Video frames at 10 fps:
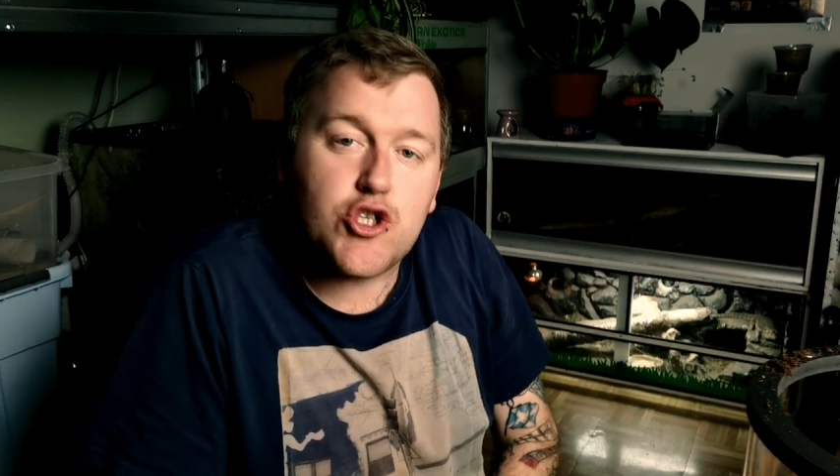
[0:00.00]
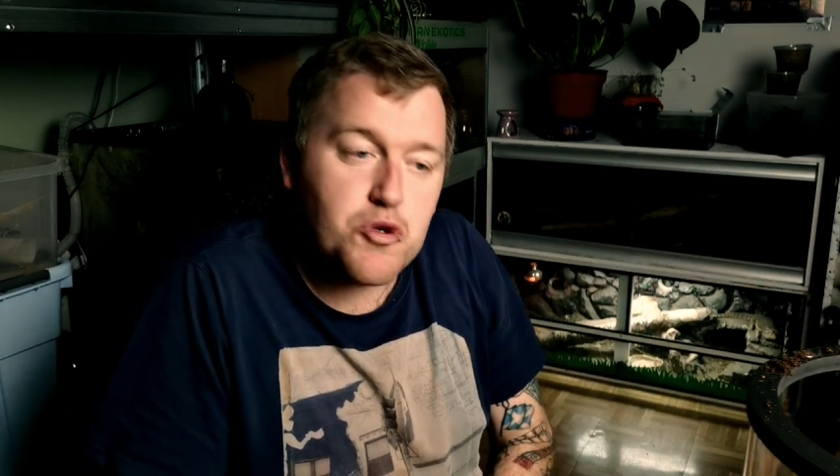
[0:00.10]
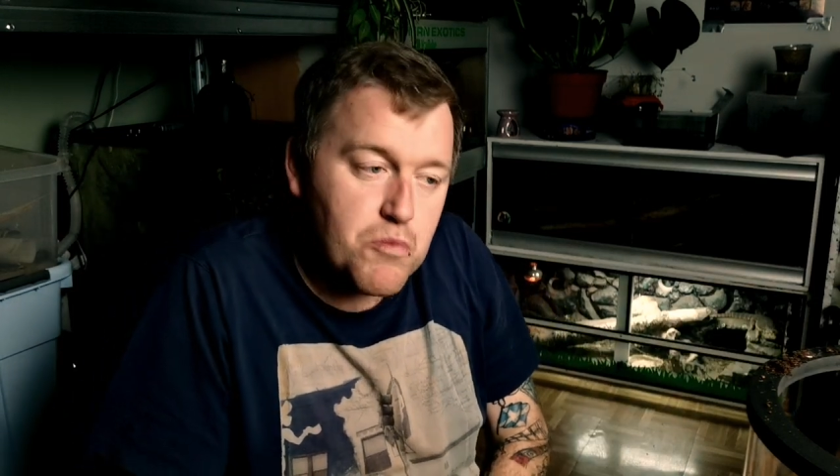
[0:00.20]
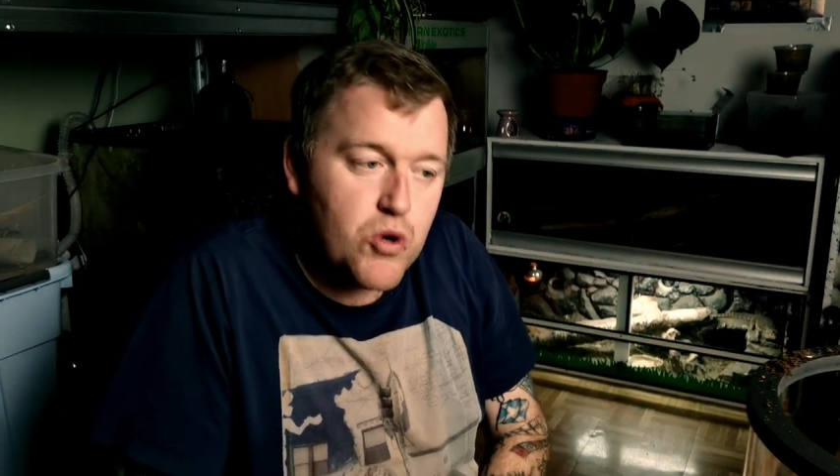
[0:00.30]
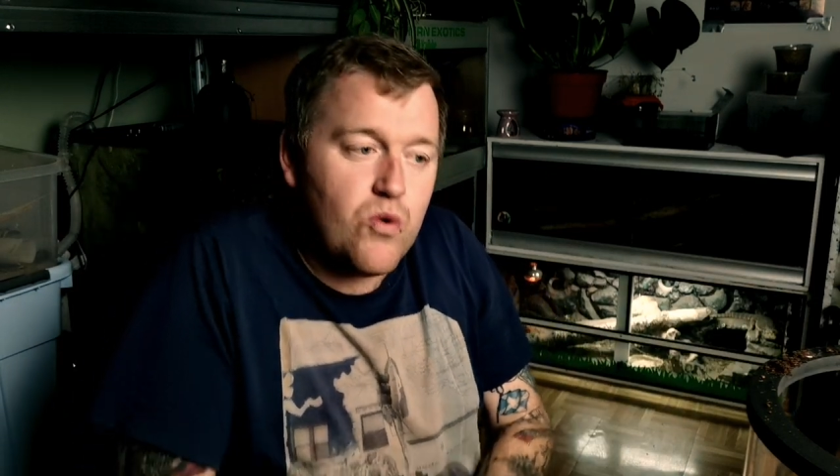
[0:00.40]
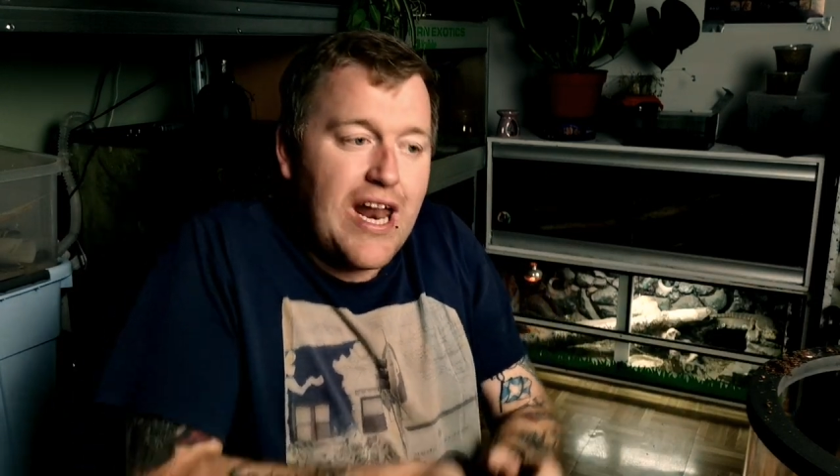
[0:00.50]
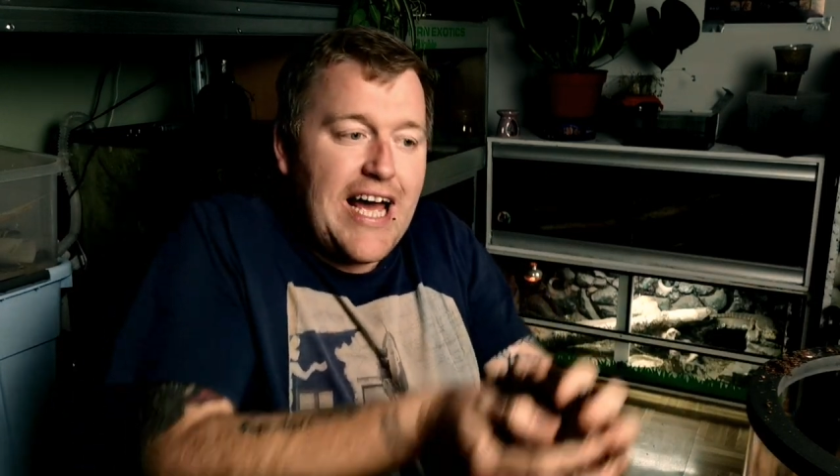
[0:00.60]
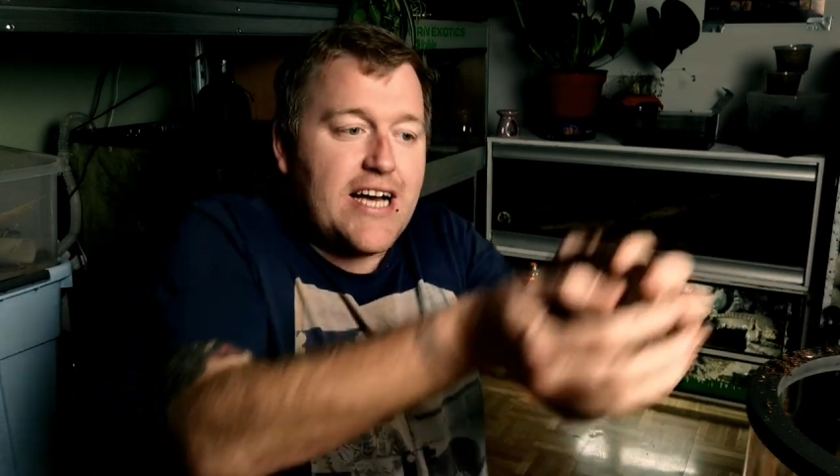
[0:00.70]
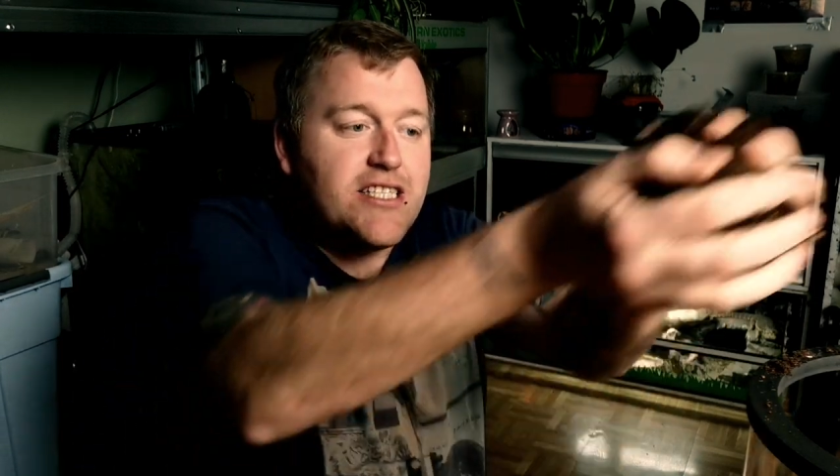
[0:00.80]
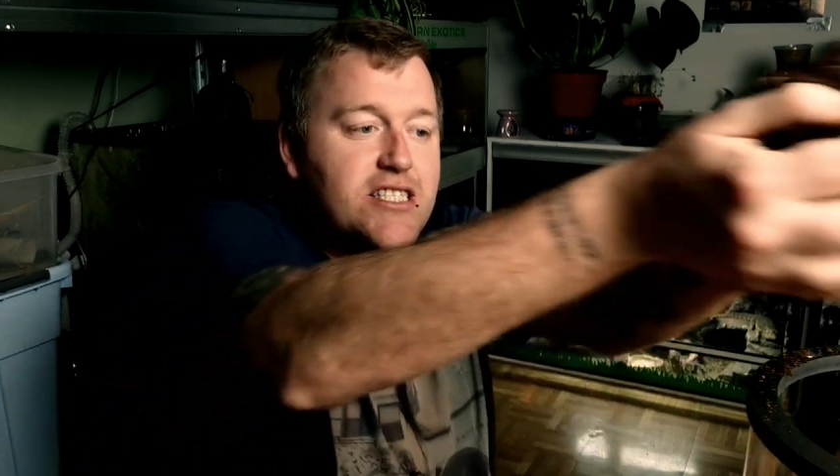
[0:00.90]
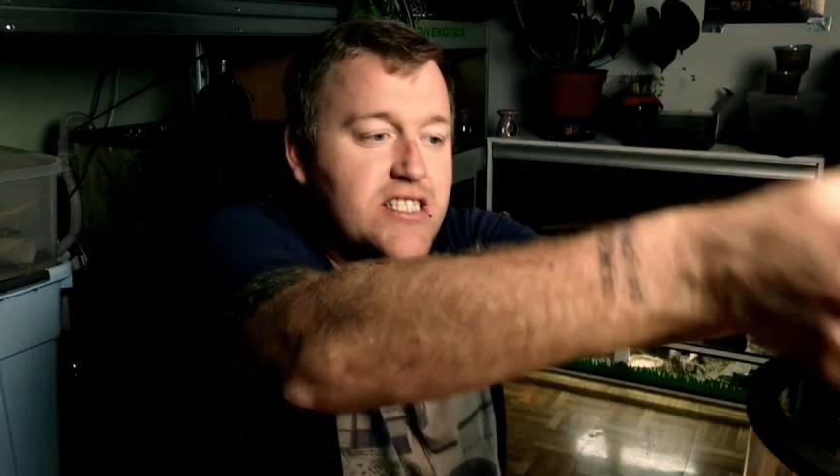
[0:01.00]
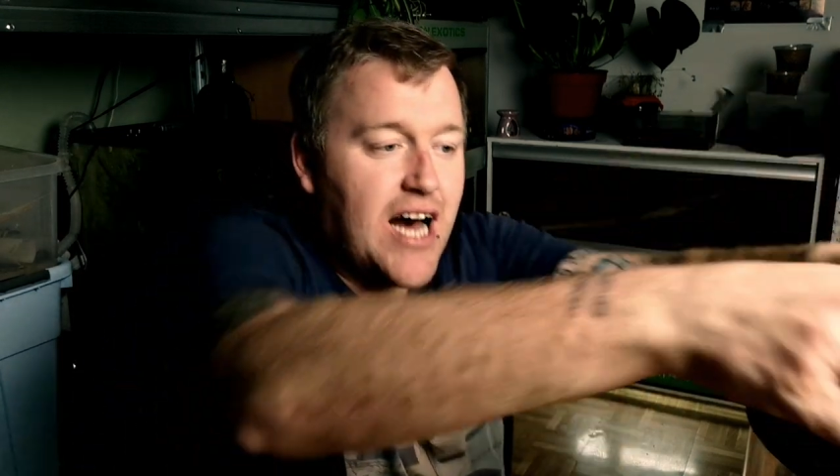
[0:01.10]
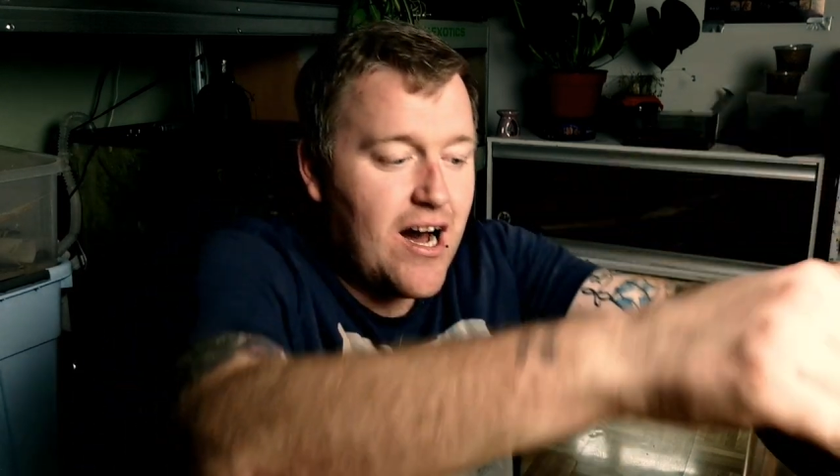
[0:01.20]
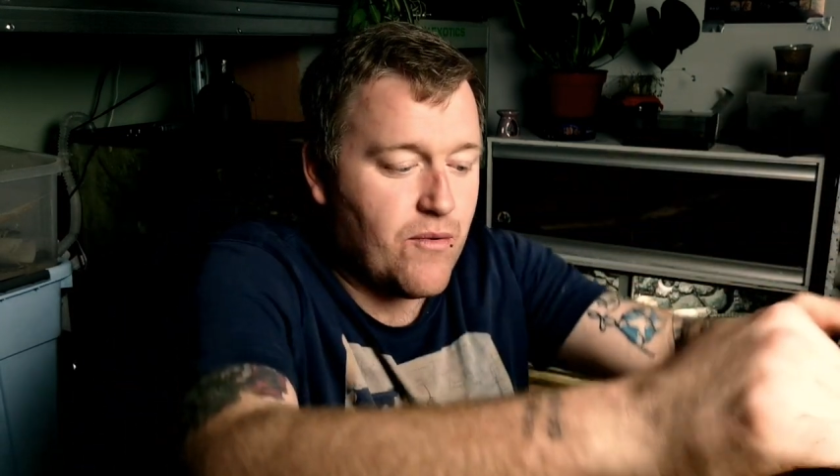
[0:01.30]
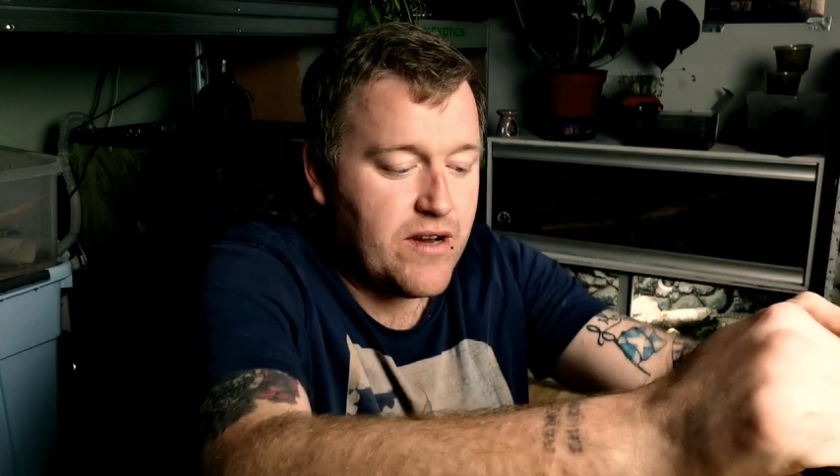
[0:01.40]
a small layer to
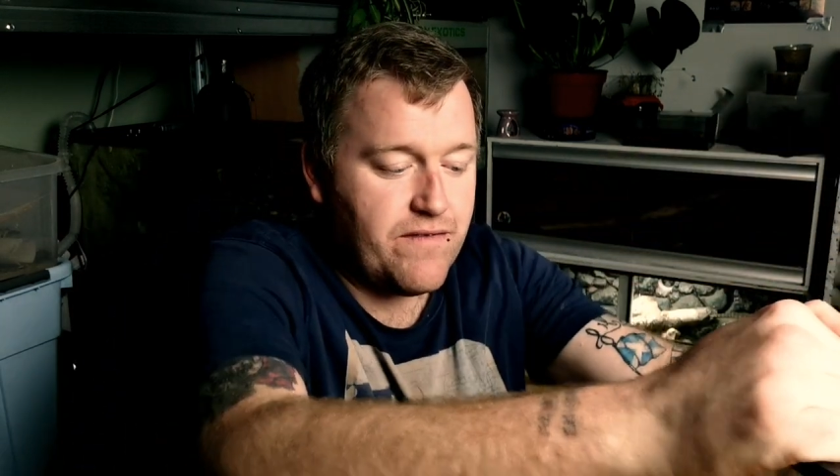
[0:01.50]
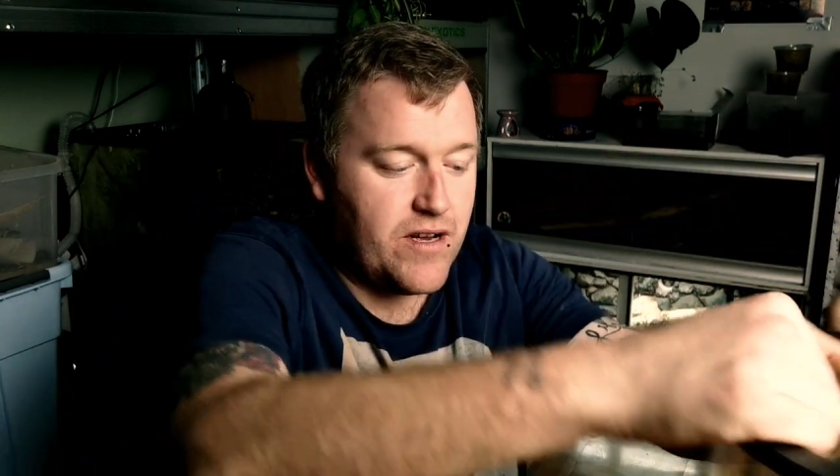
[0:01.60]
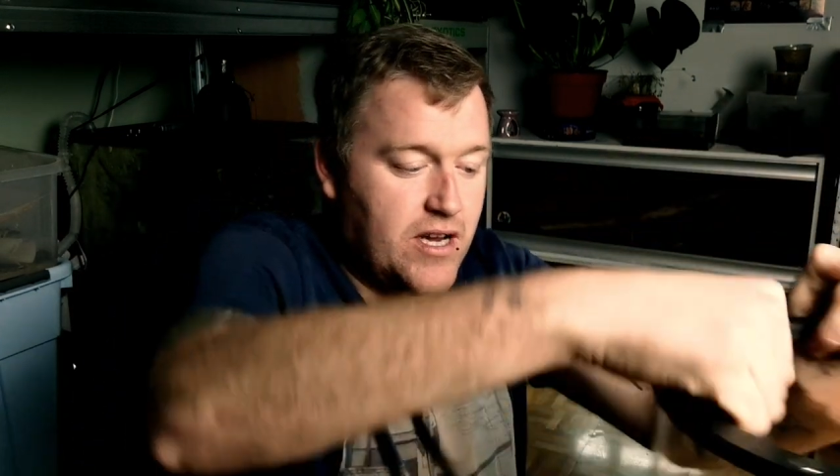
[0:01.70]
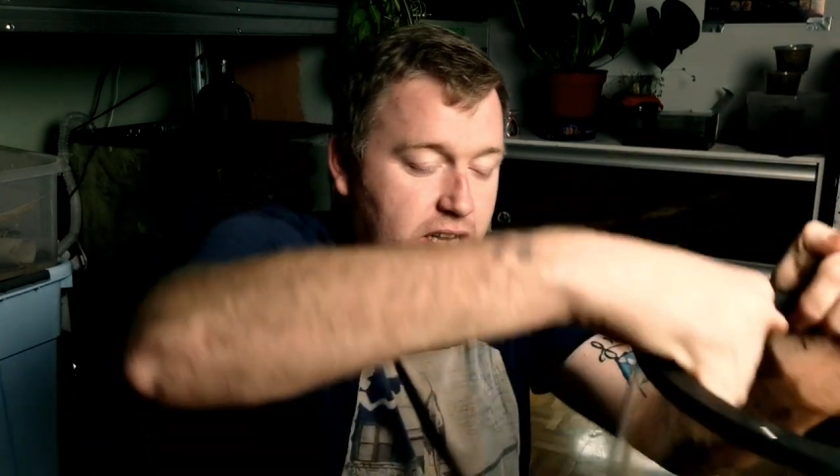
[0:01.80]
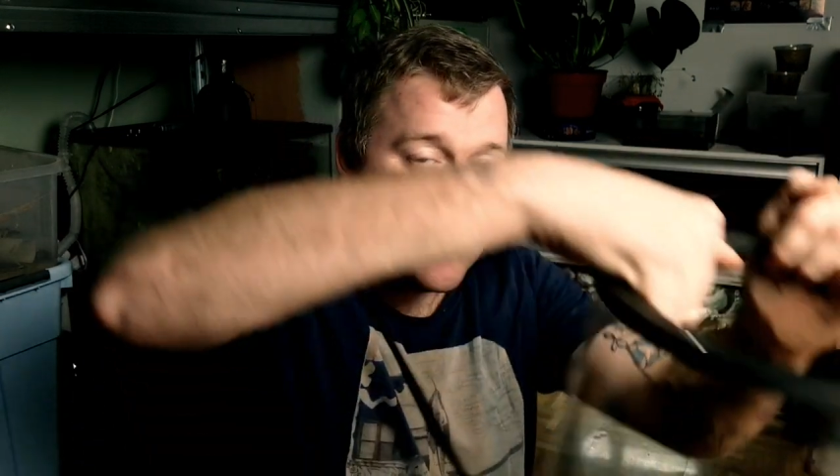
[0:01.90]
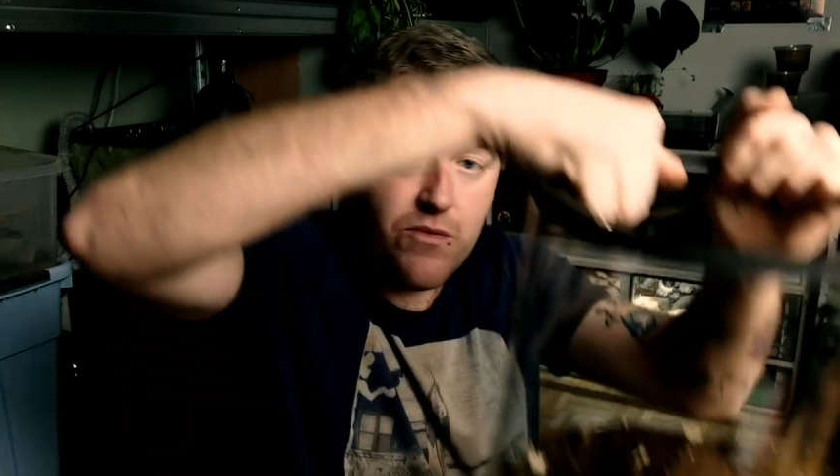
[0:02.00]
start with.